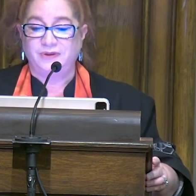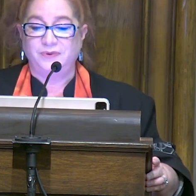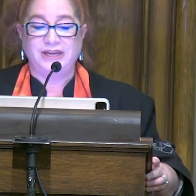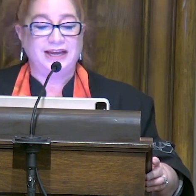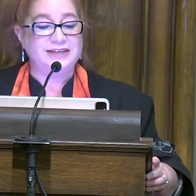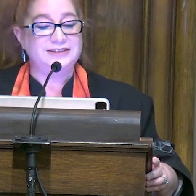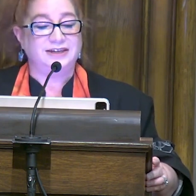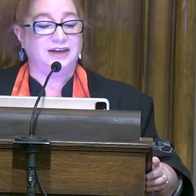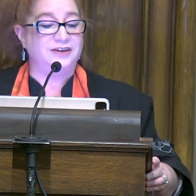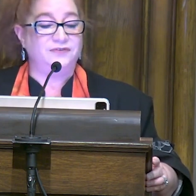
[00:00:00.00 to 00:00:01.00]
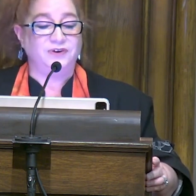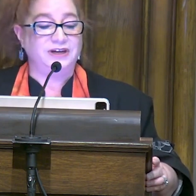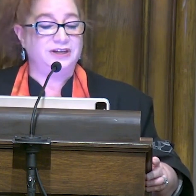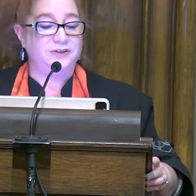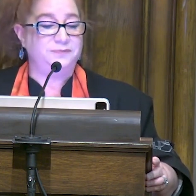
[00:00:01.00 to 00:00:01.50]
We ask God for
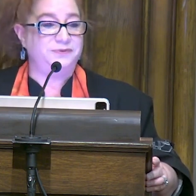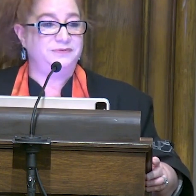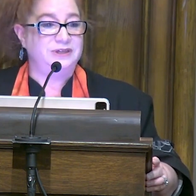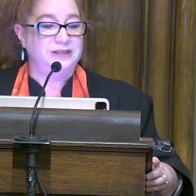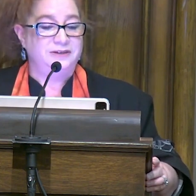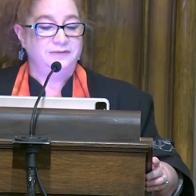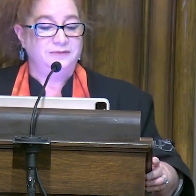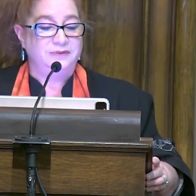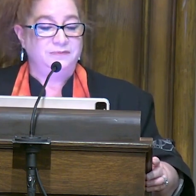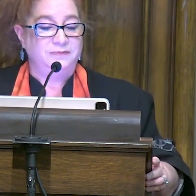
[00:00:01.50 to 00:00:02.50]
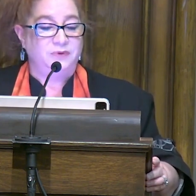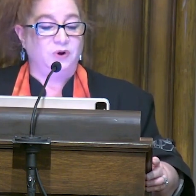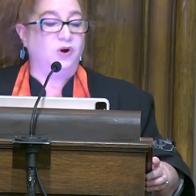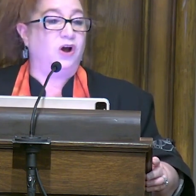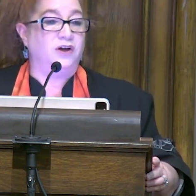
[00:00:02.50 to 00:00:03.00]
help
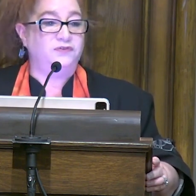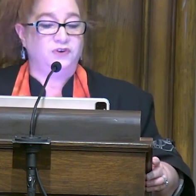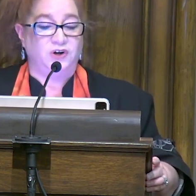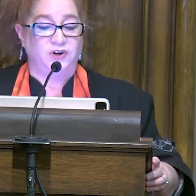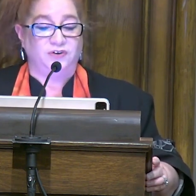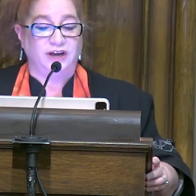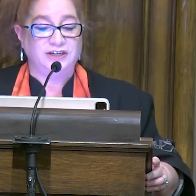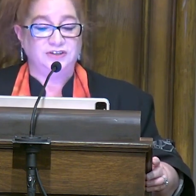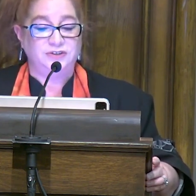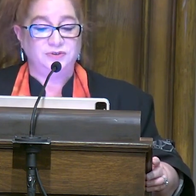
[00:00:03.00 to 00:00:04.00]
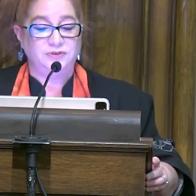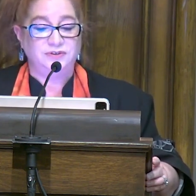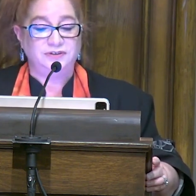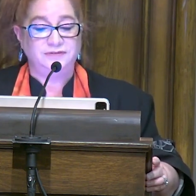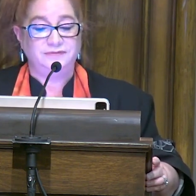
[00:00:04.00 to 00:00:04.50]
or offer our
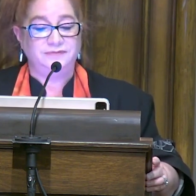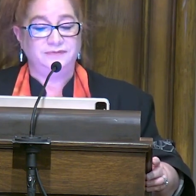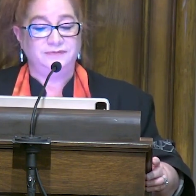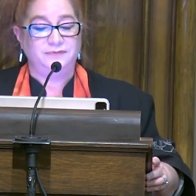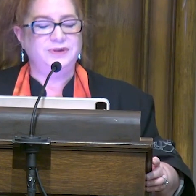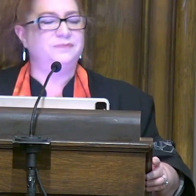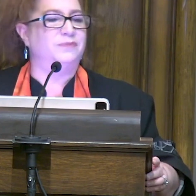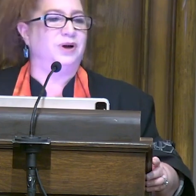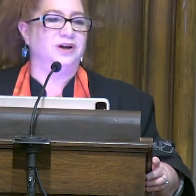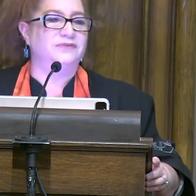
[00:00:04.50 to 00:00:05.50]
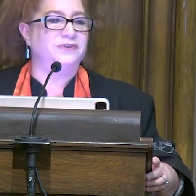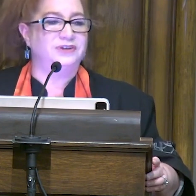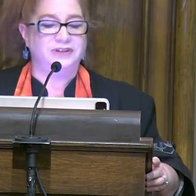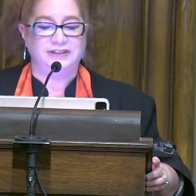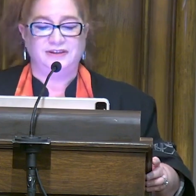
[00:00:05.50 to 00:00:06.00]
gratitude. We
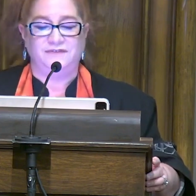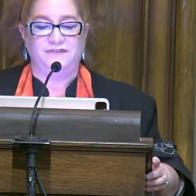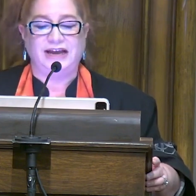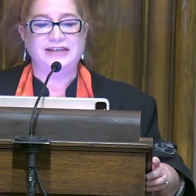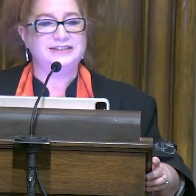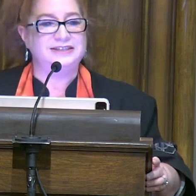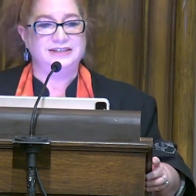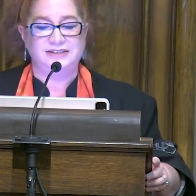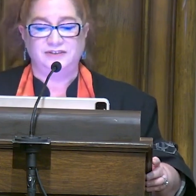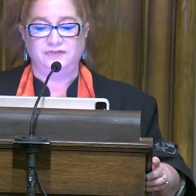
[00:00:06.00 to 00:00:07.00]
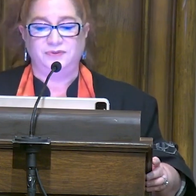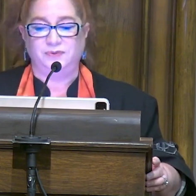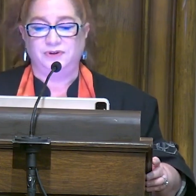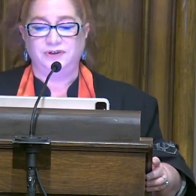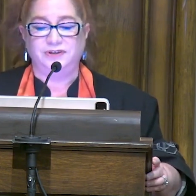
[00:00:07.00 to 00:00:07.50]
marvel at the vastness of the
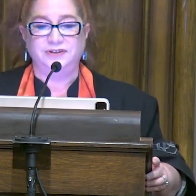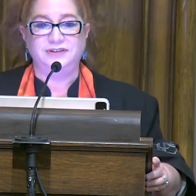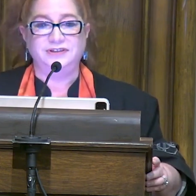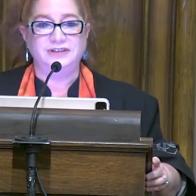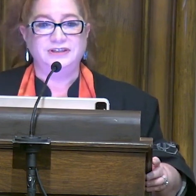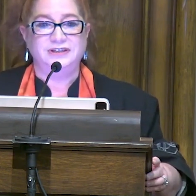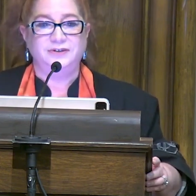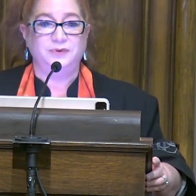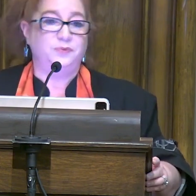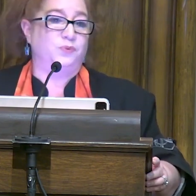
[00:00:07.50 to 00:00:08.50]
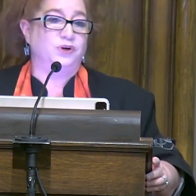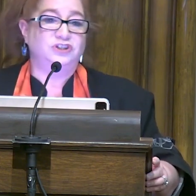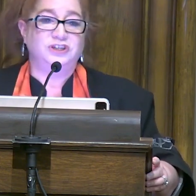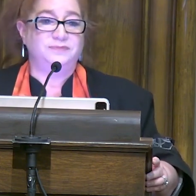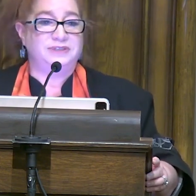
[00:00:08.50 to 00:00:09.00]
world. We
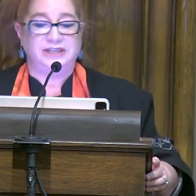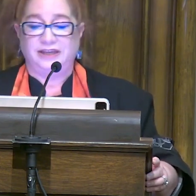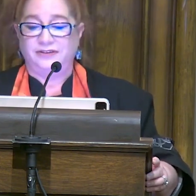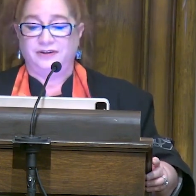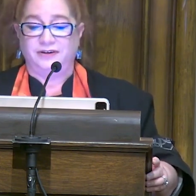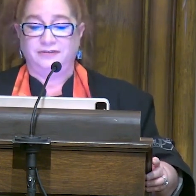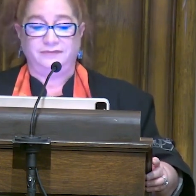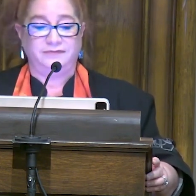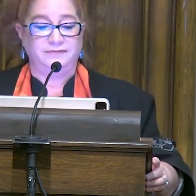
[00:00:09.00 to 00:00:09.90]
worship together.